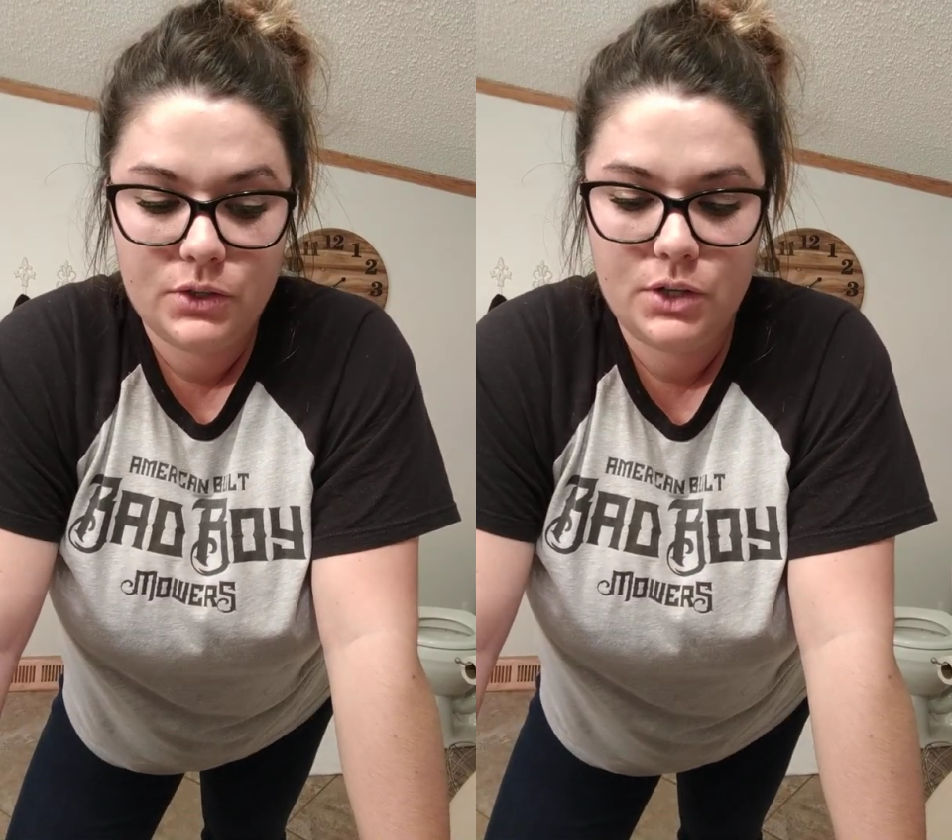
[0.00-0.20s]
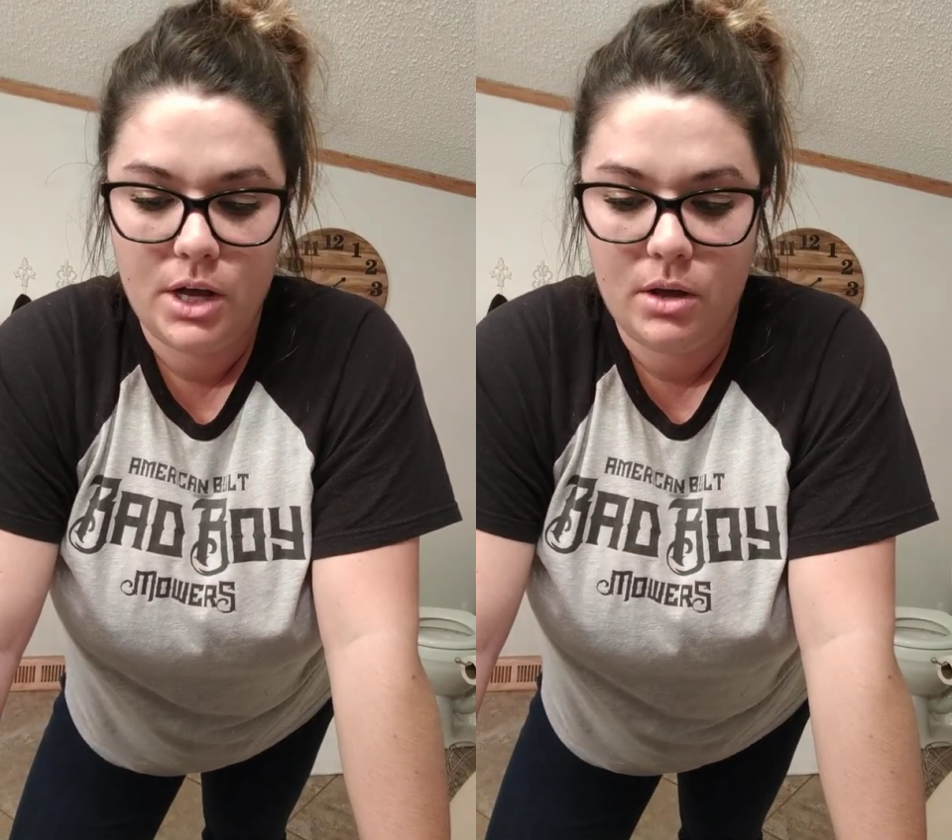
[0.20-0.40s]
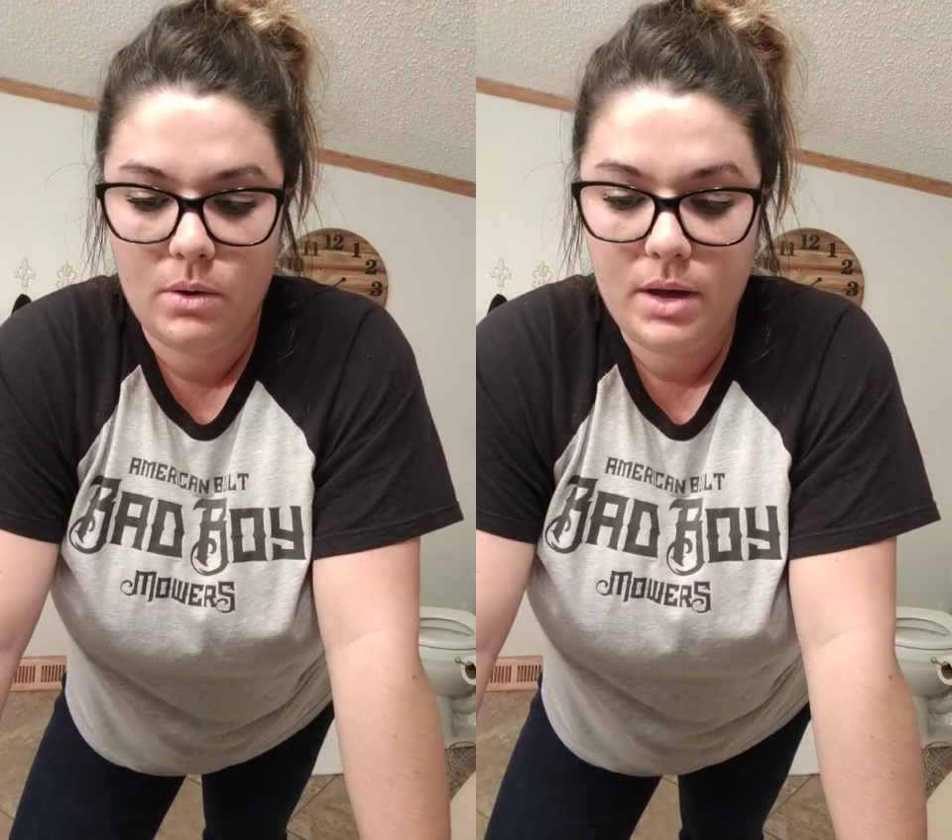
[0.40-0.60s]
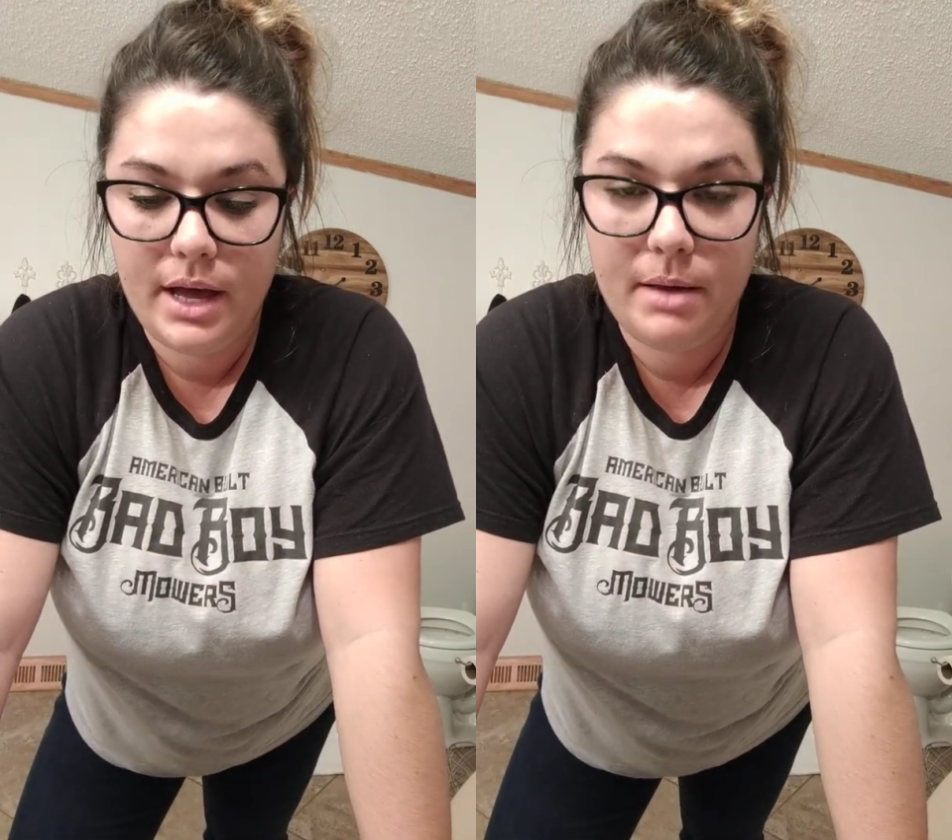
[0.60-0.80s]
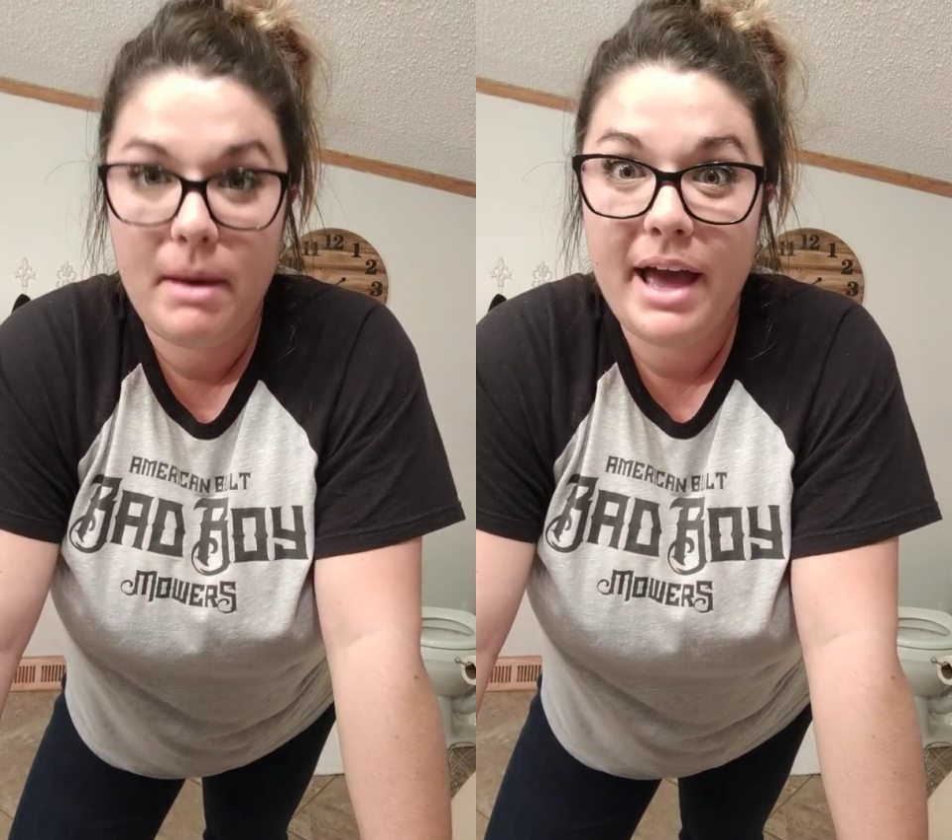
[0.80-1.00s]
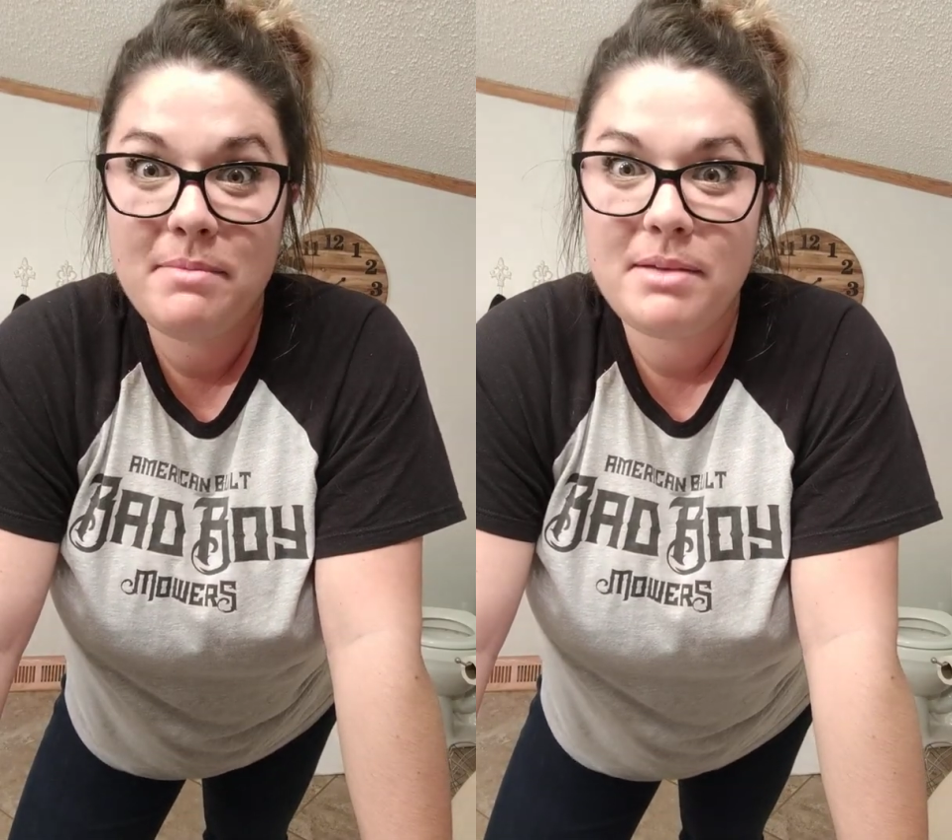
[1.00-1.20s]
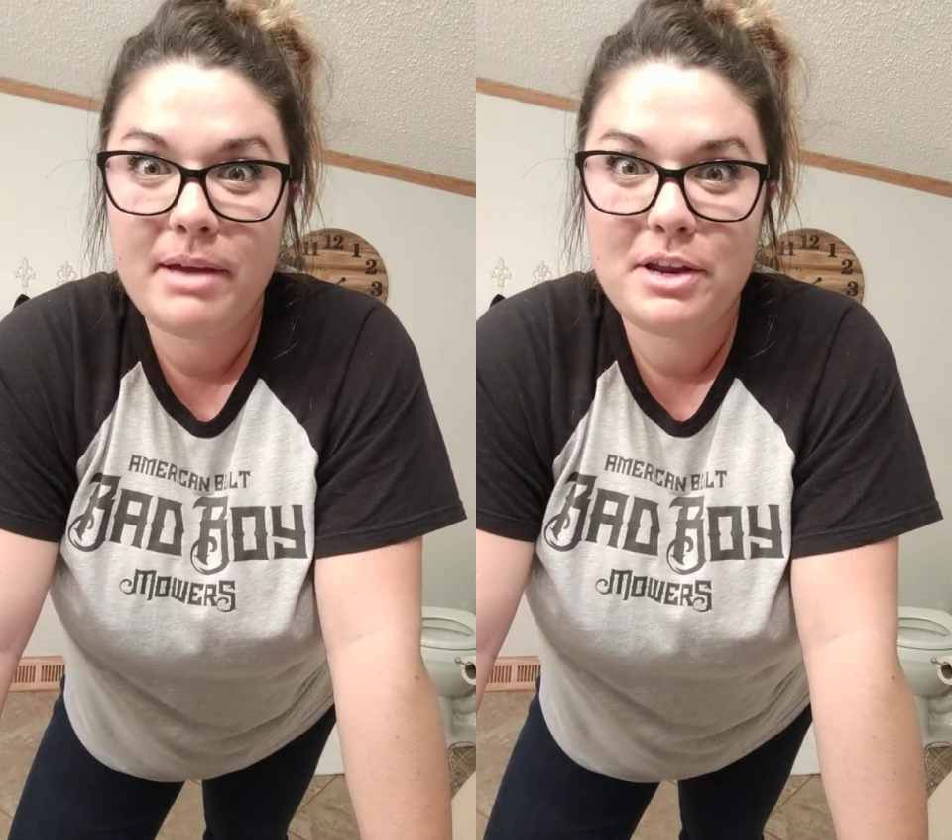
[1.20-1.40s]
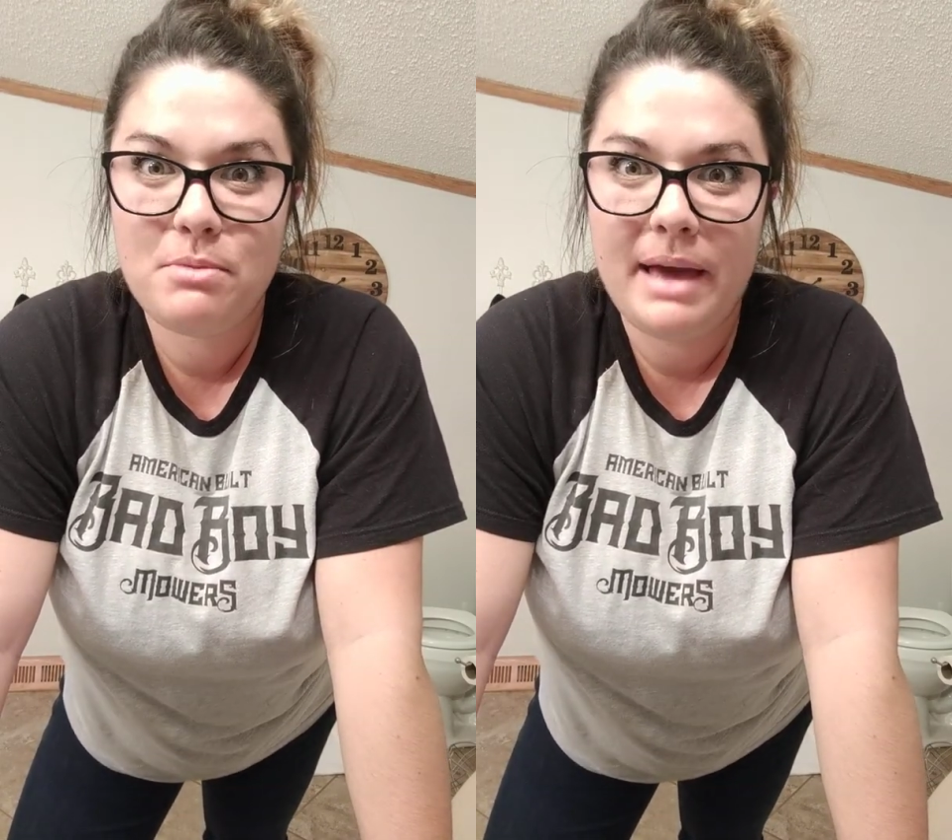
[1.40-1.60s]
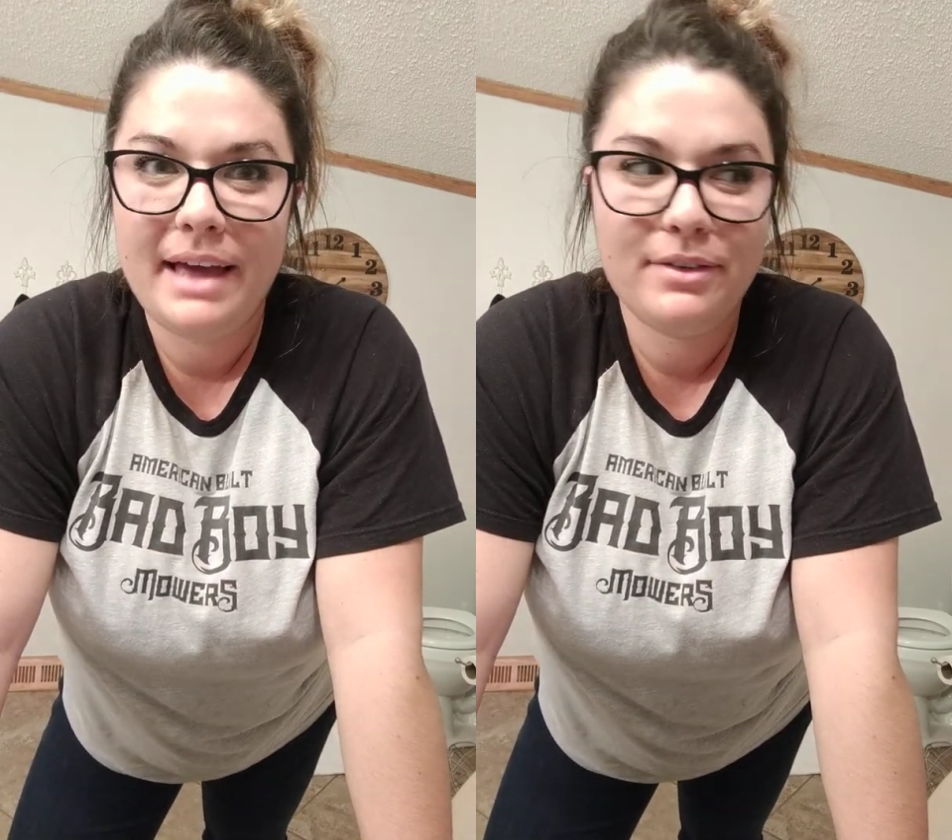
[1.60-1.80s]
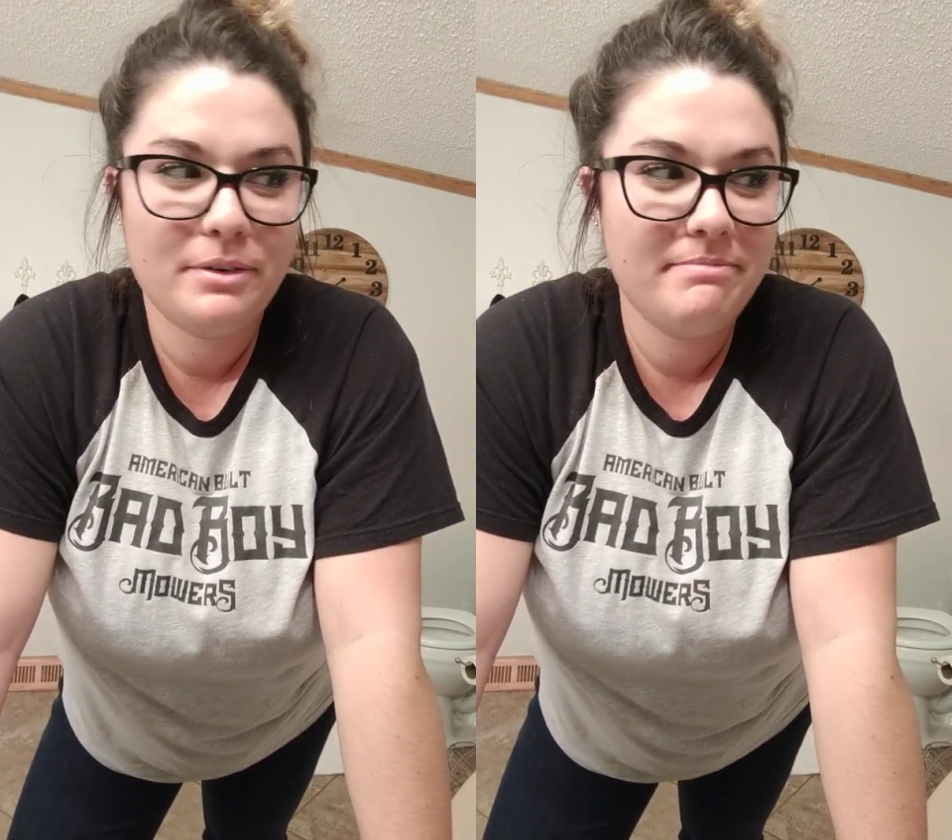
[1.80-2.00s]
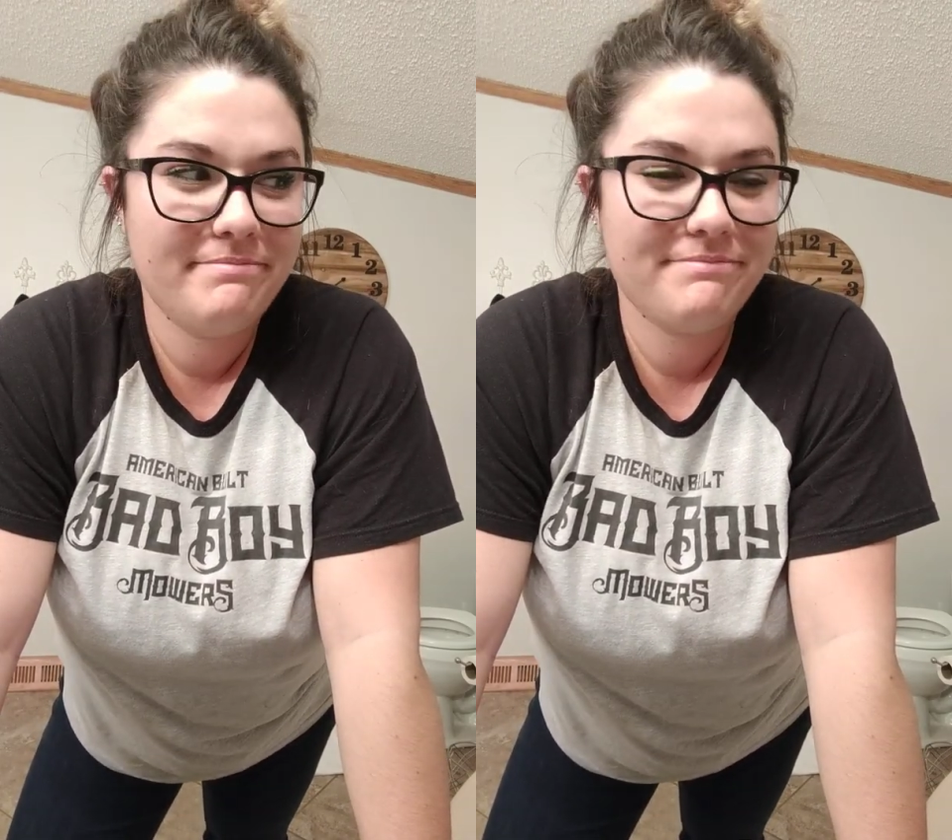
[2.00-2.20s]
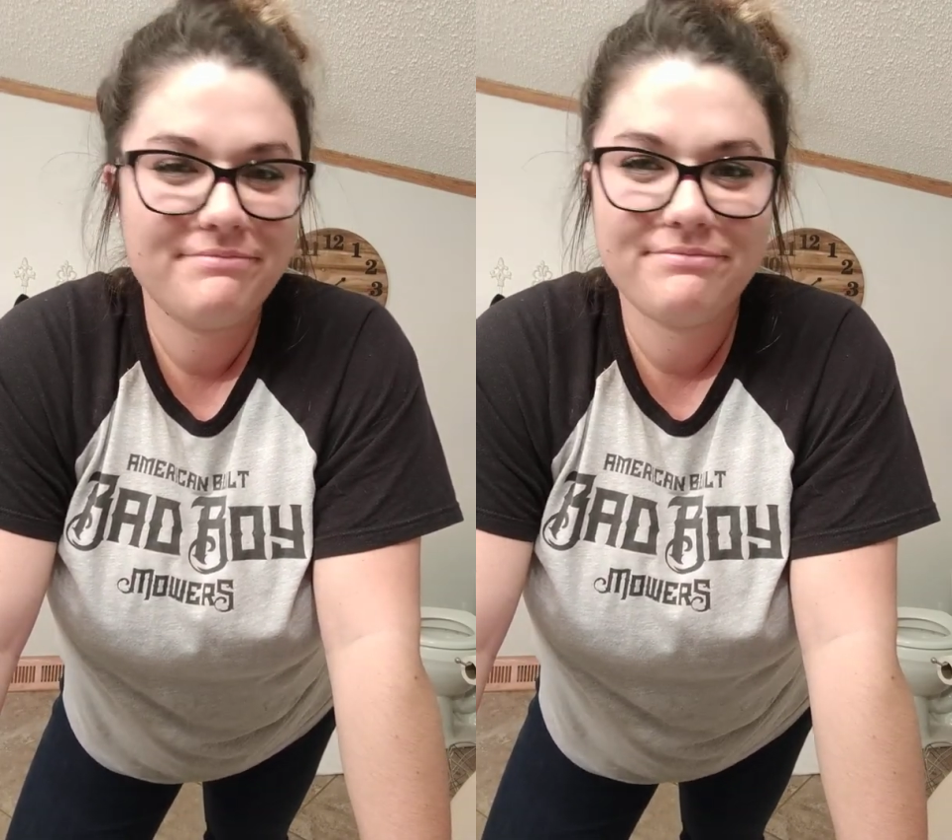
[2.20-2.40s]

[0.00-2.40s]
so, um, I'm in my new bathroom